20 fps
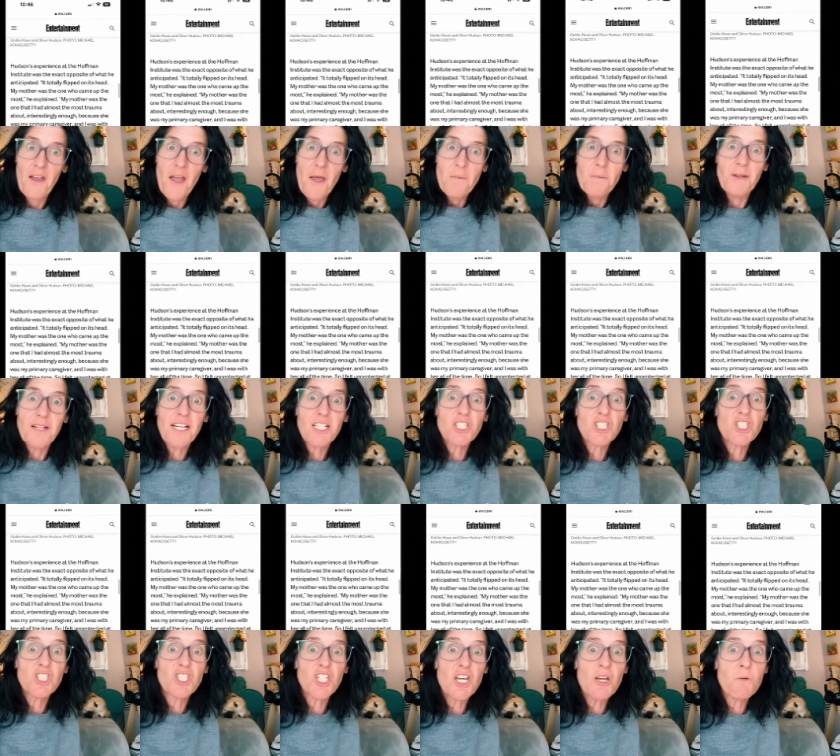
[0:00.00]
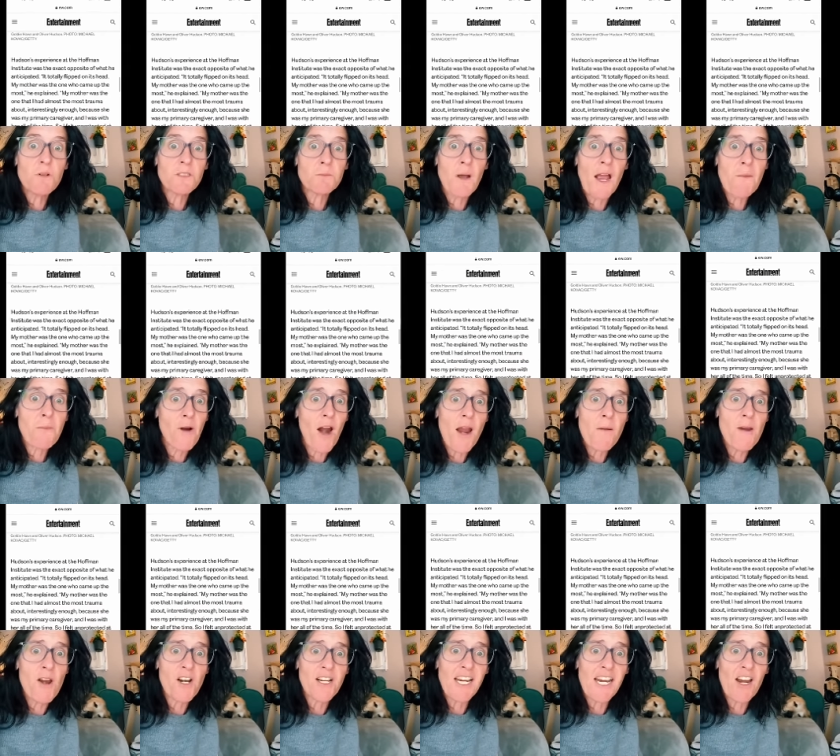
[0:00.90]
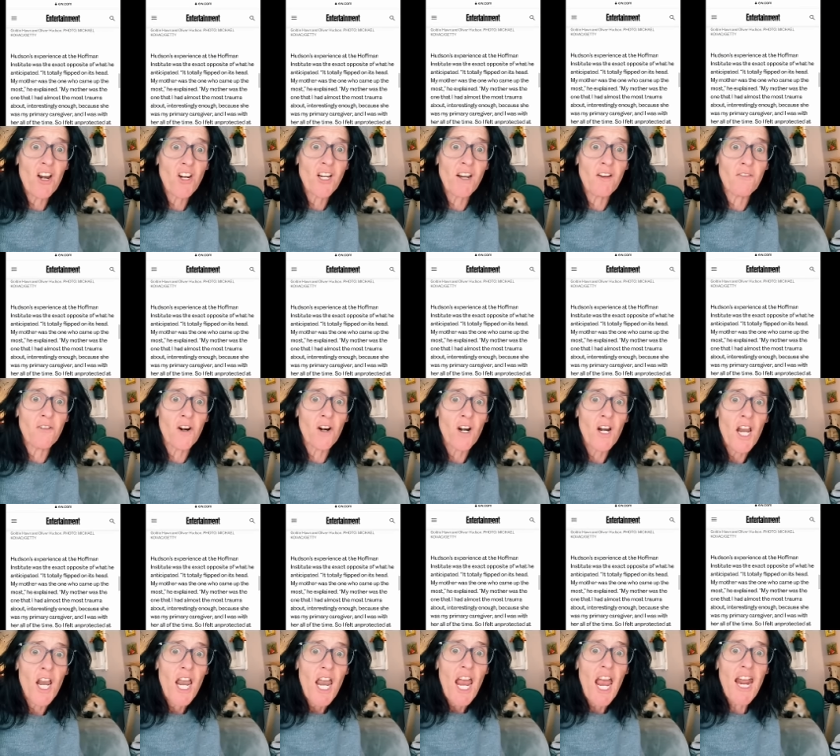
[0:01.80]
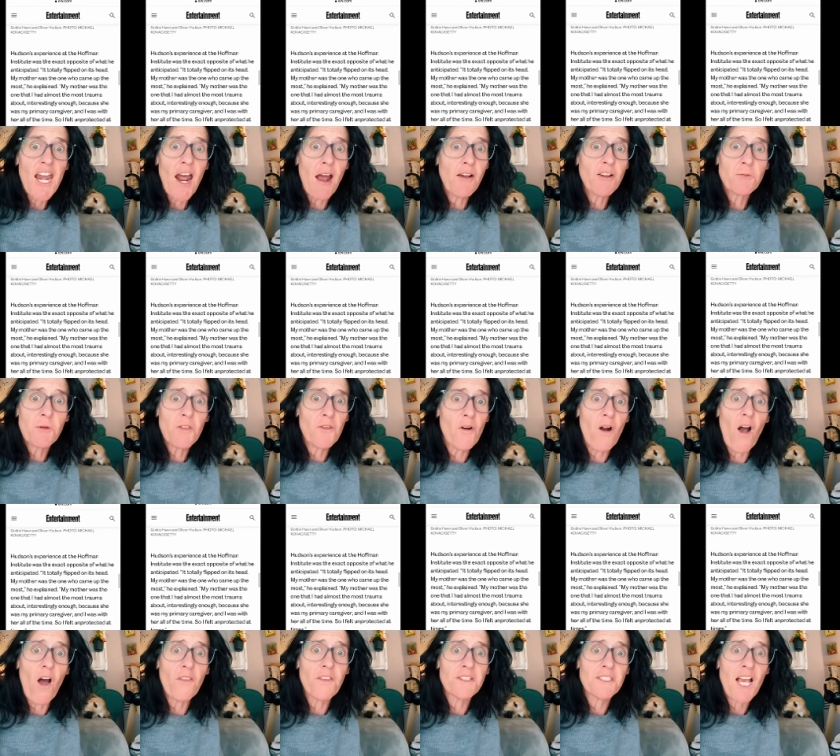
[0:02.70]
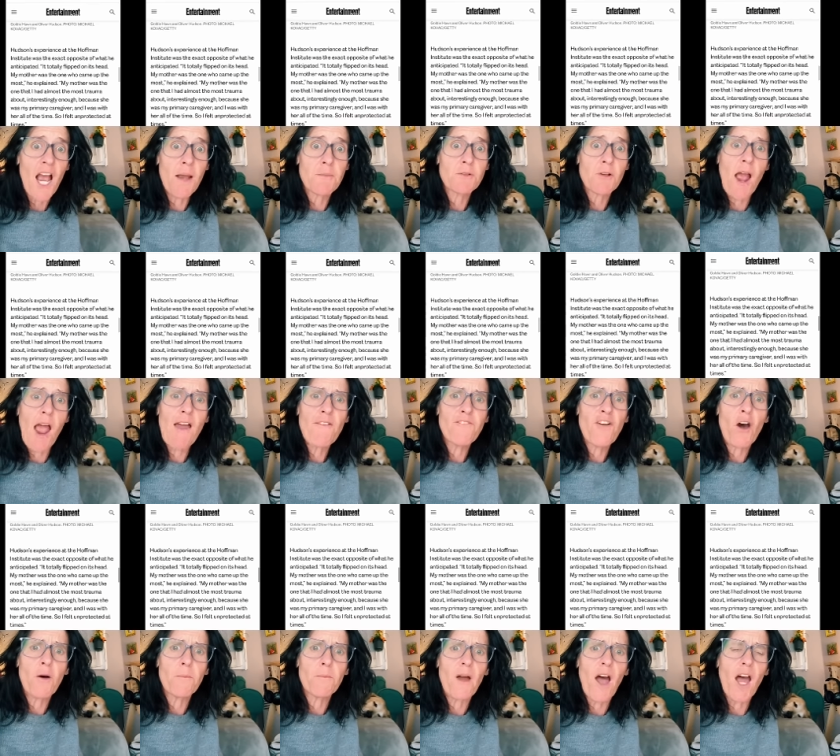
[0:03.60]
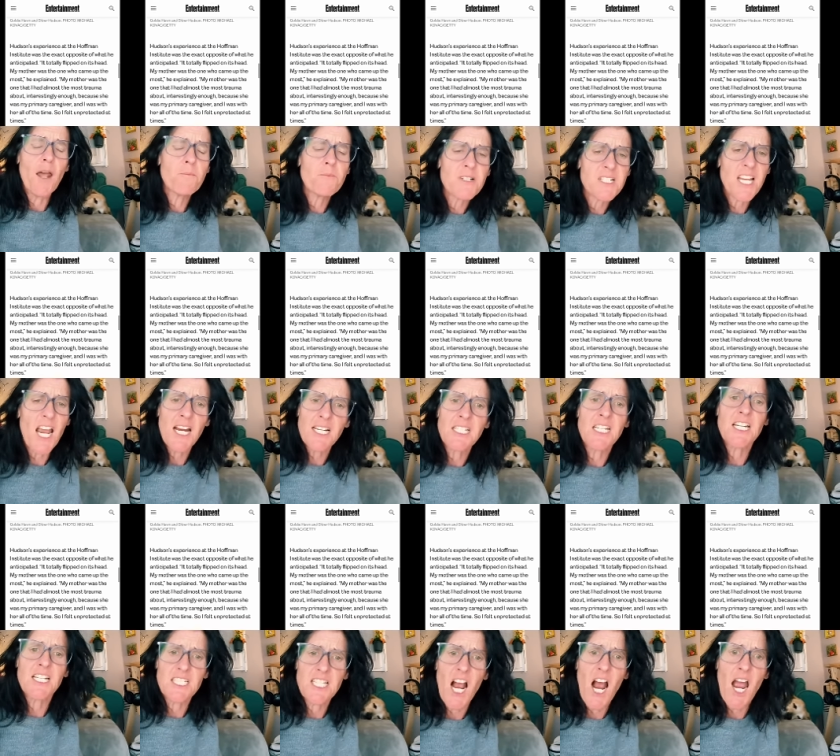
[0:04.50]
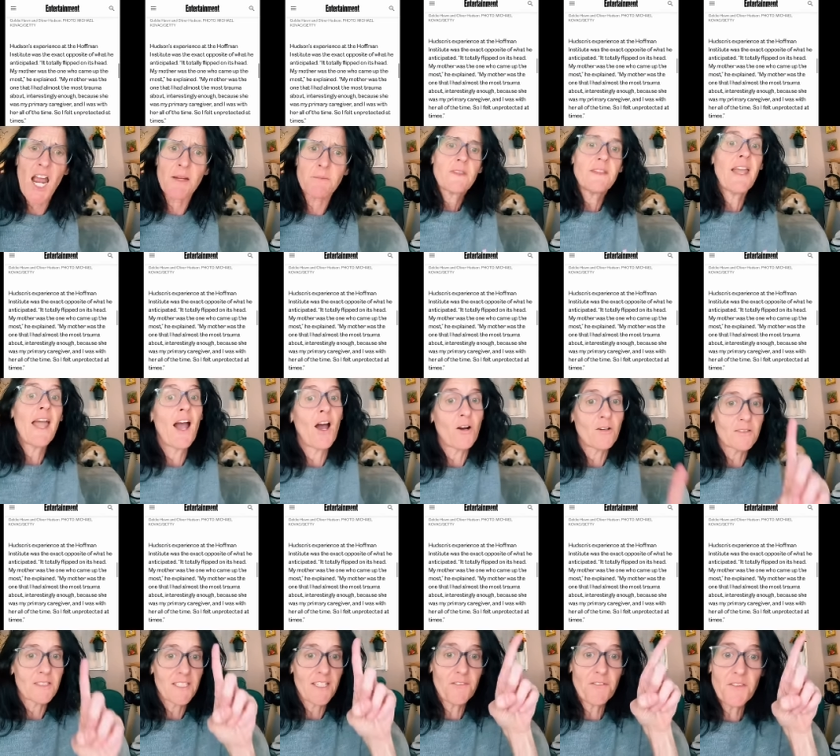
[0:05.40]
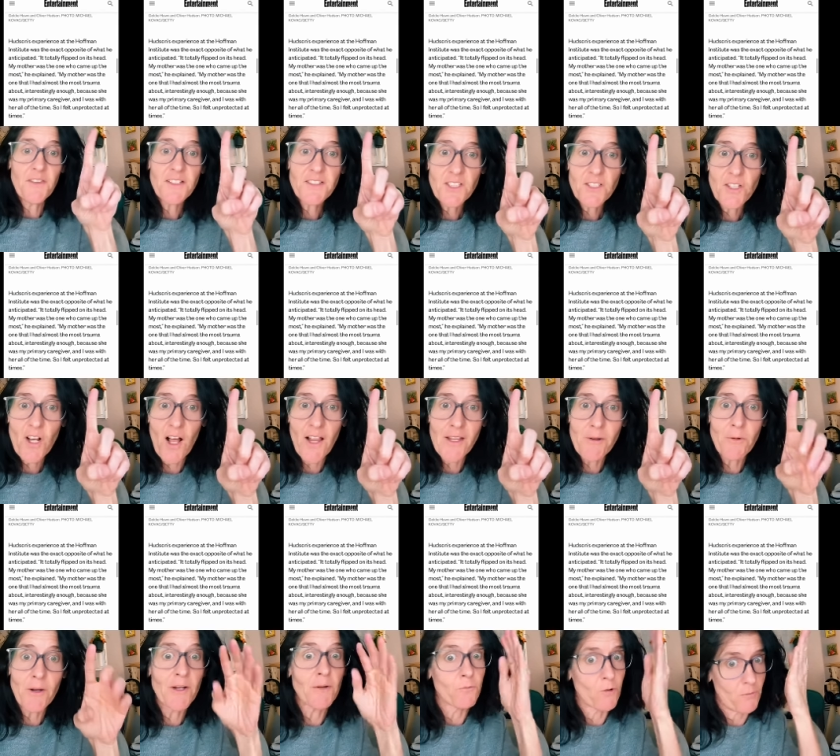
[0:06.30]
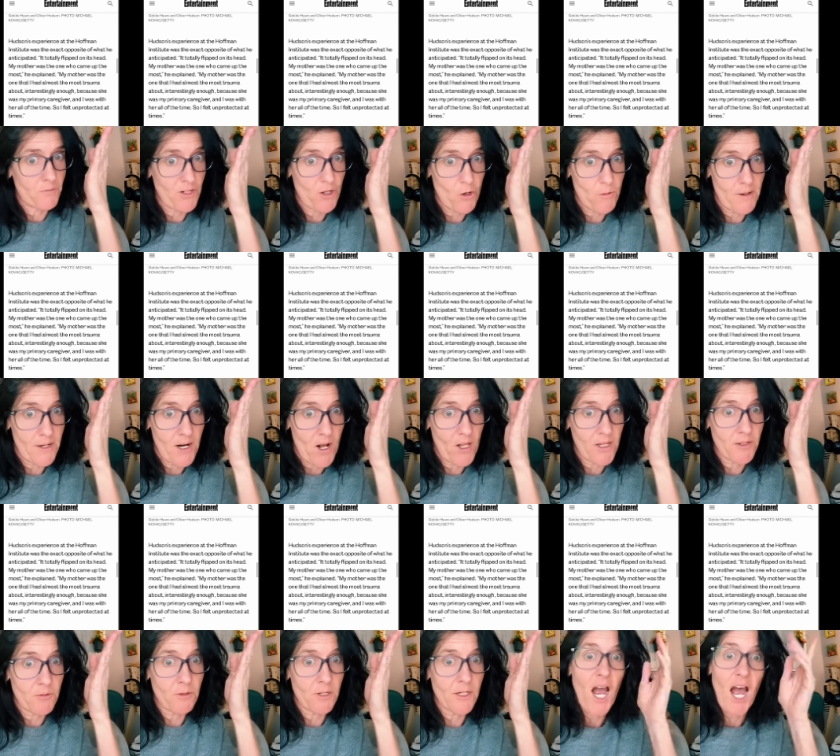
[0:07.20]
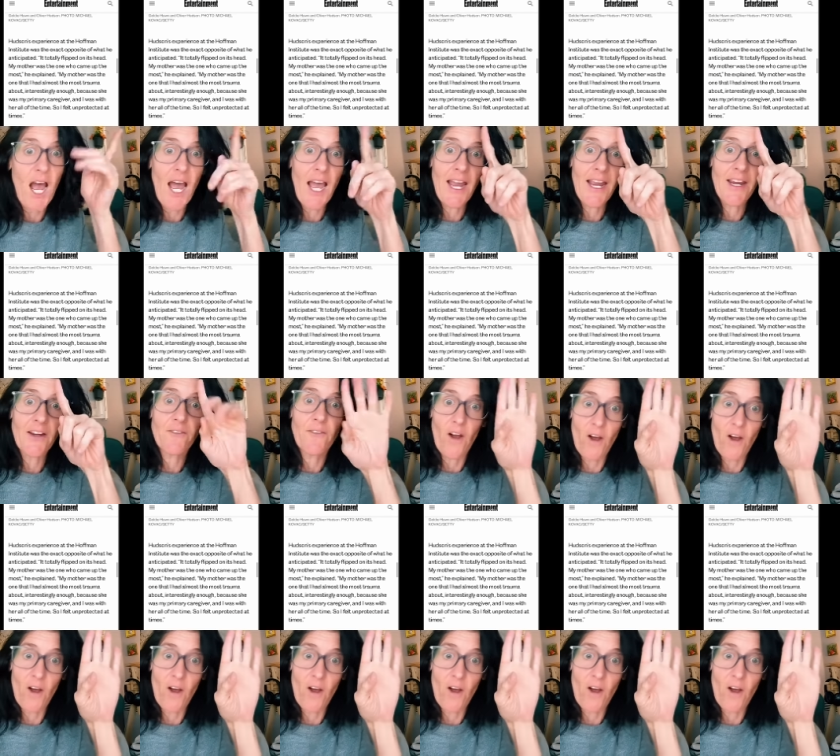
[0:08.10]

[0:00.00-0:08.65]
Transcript: because she was my primary caregiver and I was with her all the time. So I felt unprotected at times. Now, given this is Hollywood and what we know about Hollywood, I